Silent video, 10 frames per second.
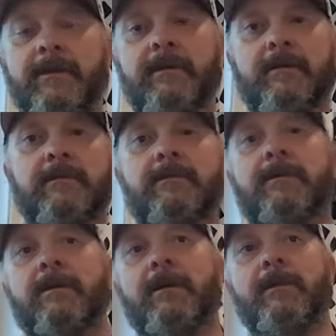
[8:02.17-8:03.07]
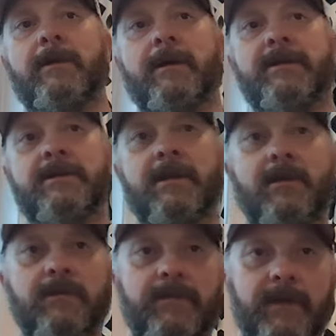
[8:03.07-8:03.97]
like to hear. Anyway, guys,
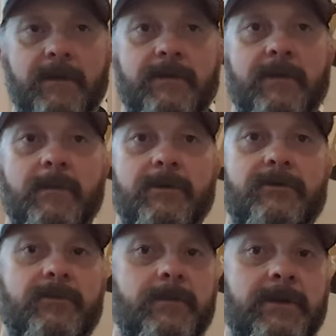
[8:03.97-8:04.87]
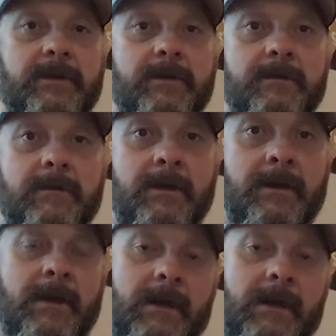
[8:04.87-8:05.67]
thank you very, very much for being here